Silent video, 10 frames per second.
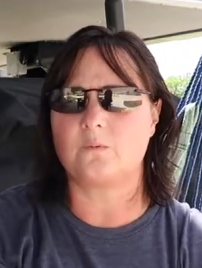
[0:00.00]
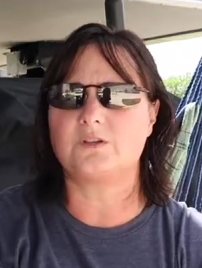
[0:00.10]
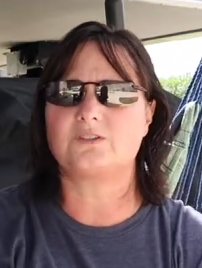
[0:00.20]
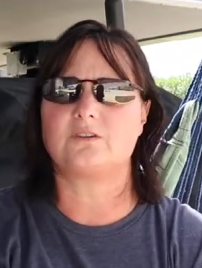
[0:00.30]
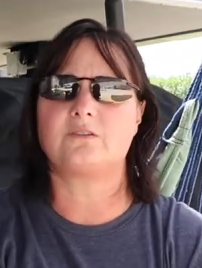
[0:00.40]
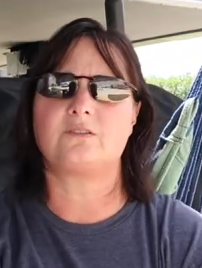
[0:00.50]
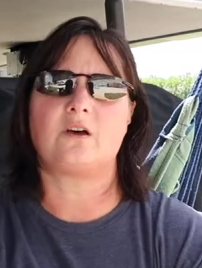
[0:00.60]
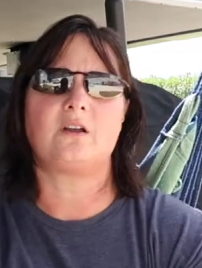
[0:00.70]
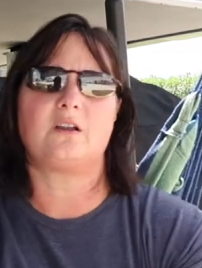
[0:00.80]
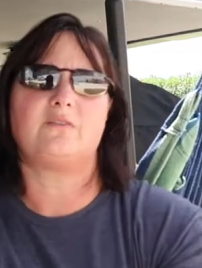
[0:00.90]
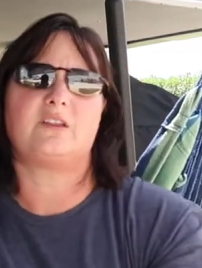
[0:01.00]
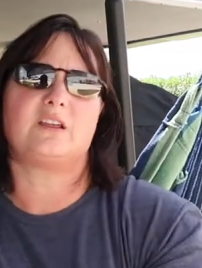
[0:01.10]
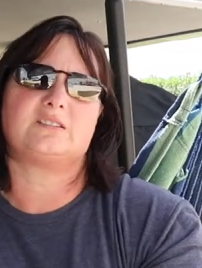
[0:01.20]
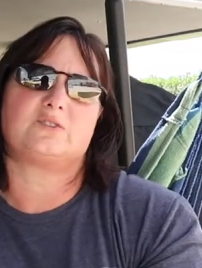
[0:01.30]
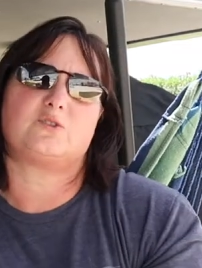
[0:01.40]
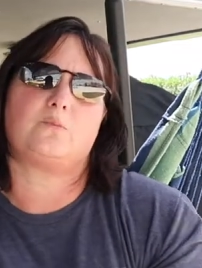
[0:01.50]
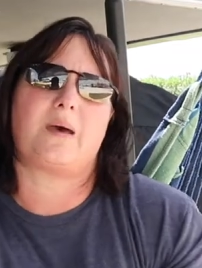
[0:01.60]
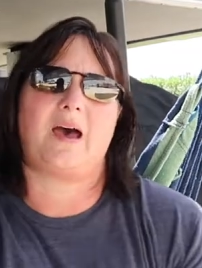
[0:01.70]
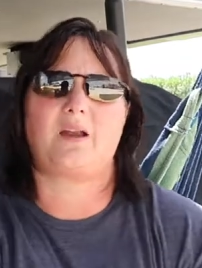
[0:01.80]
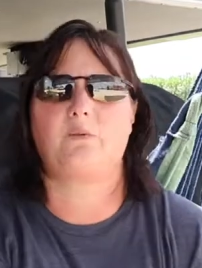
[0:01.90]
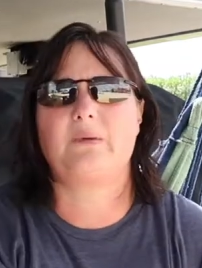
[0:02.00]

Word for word: which on thought of it isn't too bad.